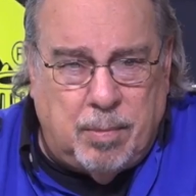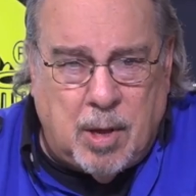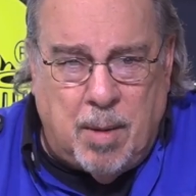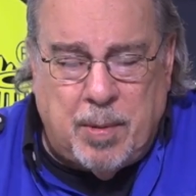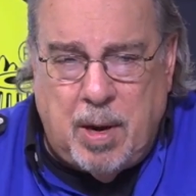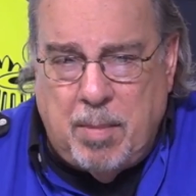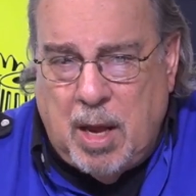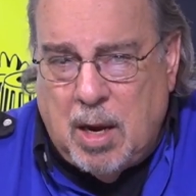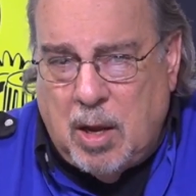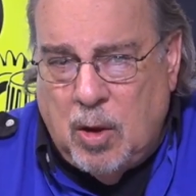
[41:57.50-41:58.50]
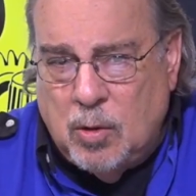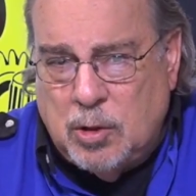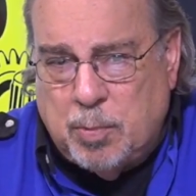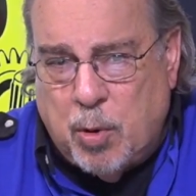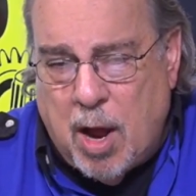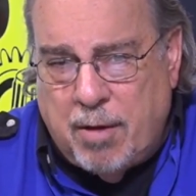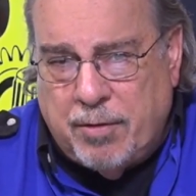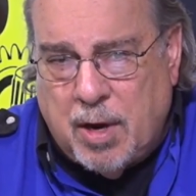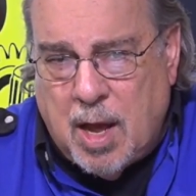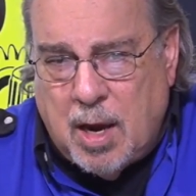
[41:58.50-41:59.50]
company made a huge
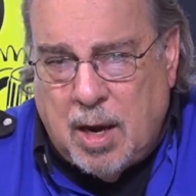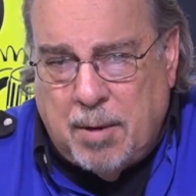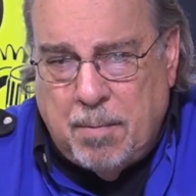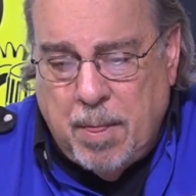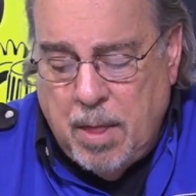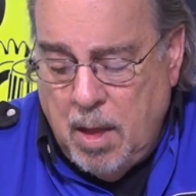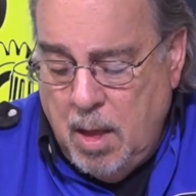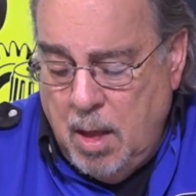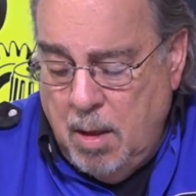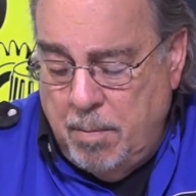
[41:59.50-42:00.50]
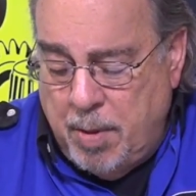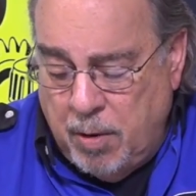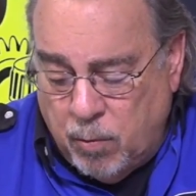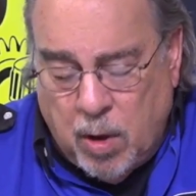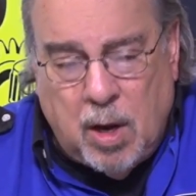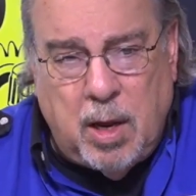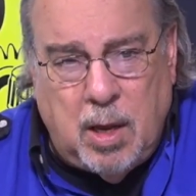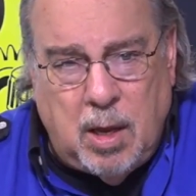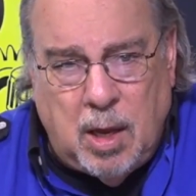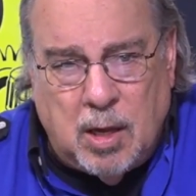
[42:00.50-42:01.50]
profit on it, but it
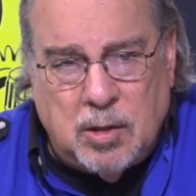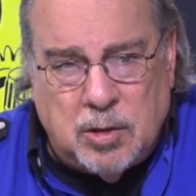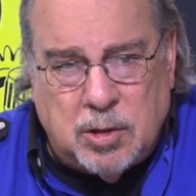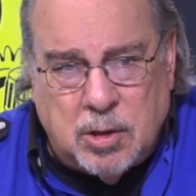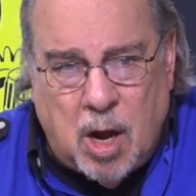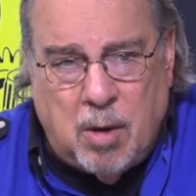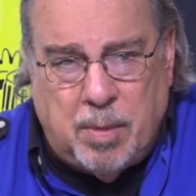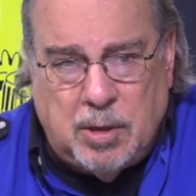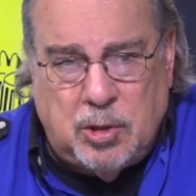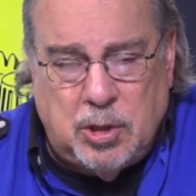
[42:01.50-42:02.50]
really is garbage